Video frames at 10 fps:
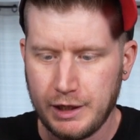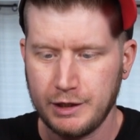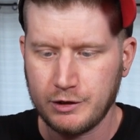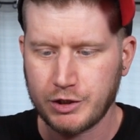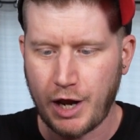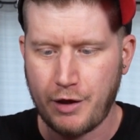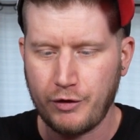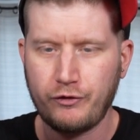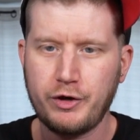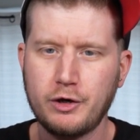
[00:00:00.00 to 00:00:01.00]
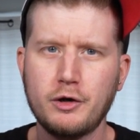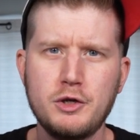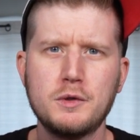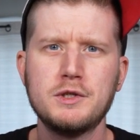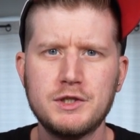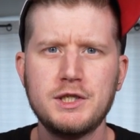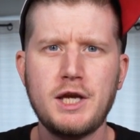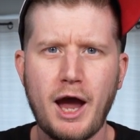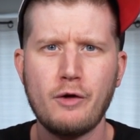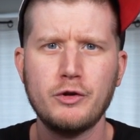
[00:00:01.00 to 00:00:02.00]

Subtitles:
inside the figure and you can see how